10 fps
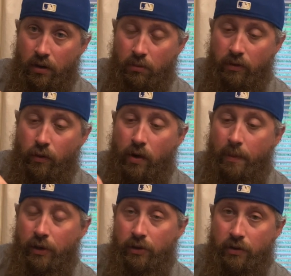before I
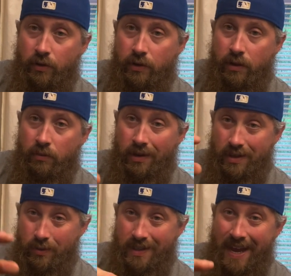put the screws in
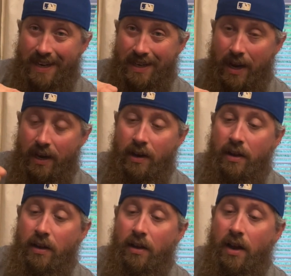because it was that tight.
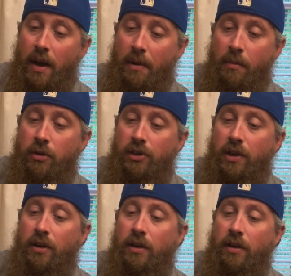I'm almost
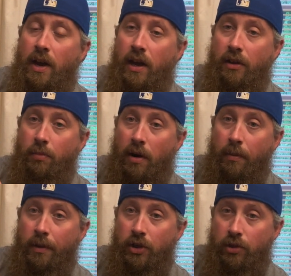certain I could
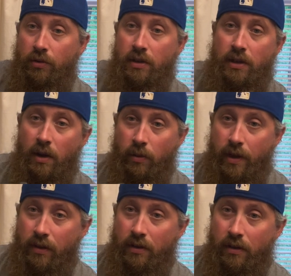probably shoot this thing
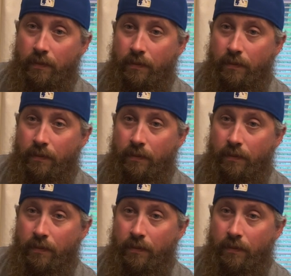without the